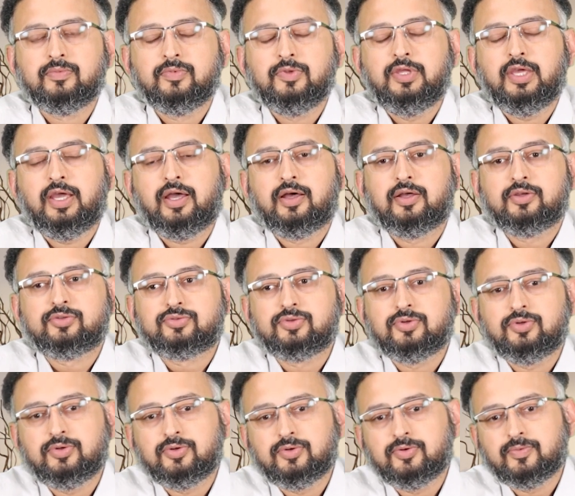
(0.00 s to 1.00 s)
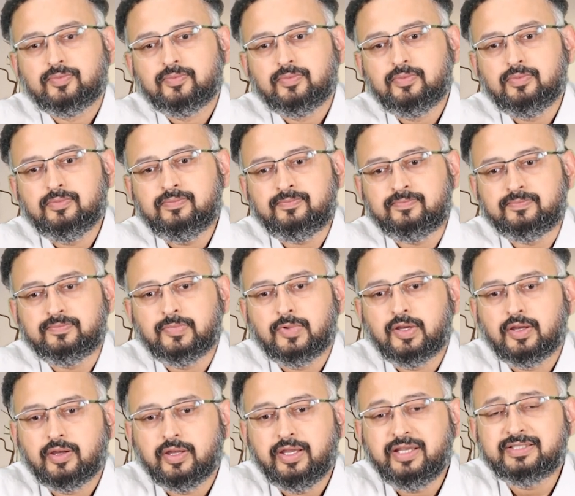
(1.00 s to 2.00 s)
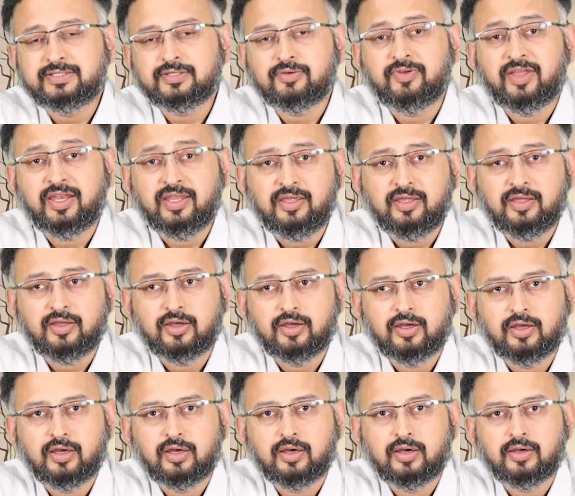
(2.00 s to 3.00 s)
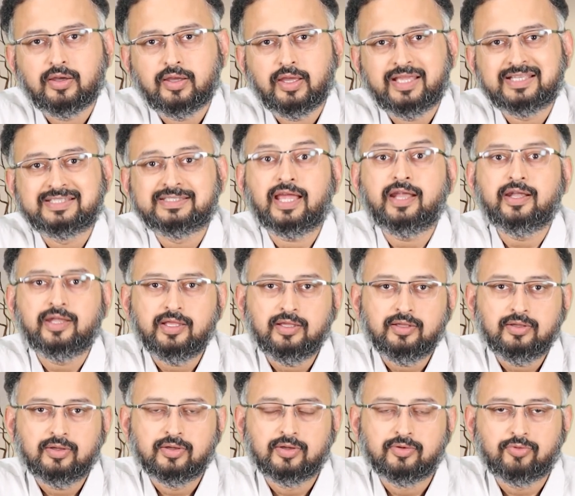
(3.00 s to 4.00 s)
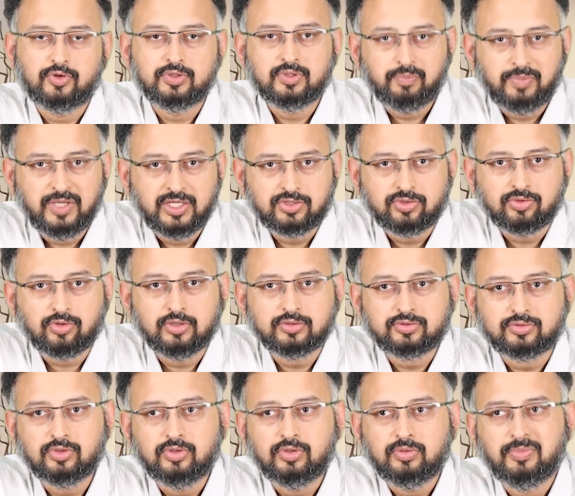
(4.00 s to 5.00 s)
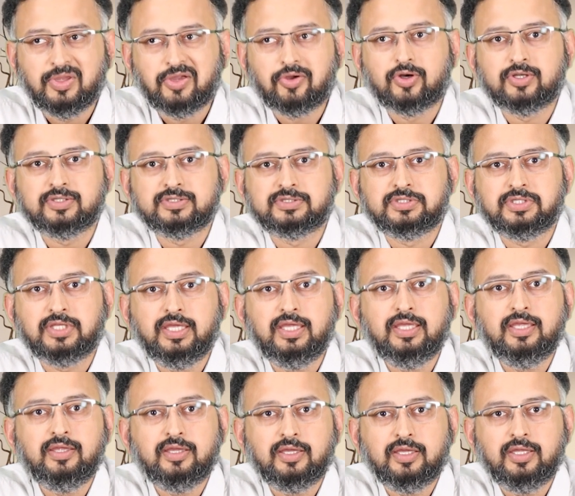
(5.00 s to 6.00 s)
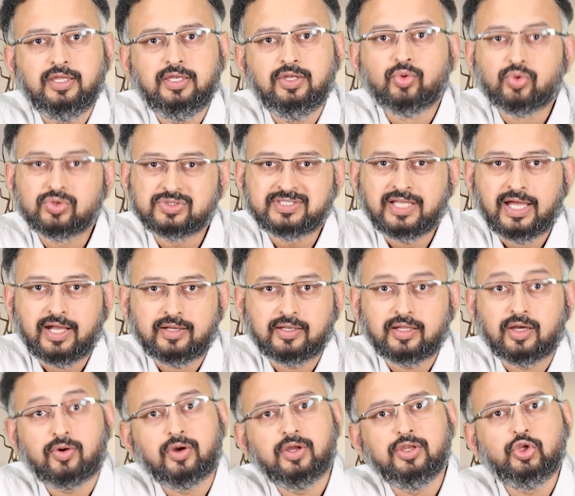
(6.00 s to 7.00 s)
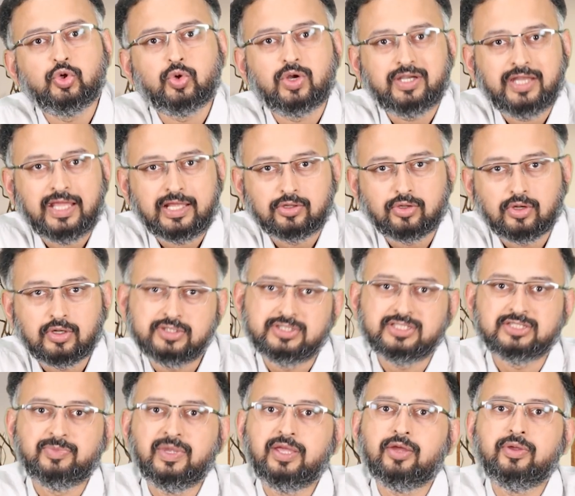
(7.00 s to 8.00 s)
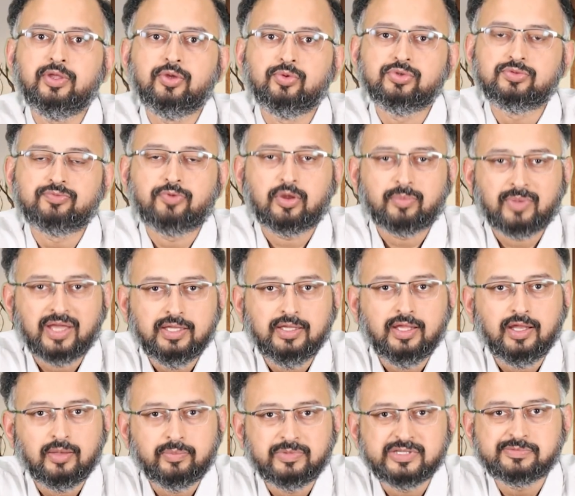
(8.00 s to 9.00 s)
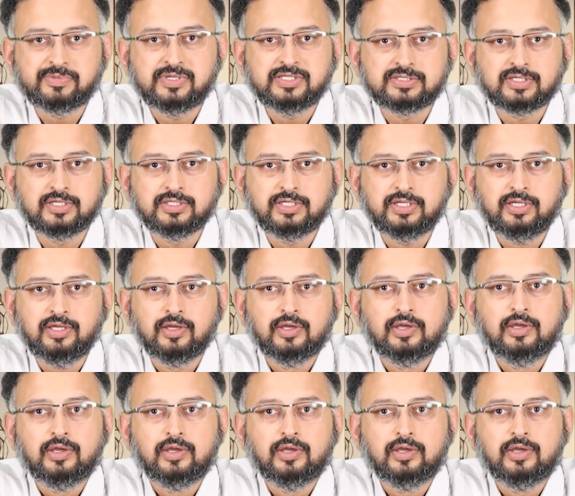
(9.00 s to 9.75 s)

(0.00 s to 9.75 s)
Yeah, so it's a very exciting for the patient also, because he knows that now a newer technology is being used for my knee replacement surgery,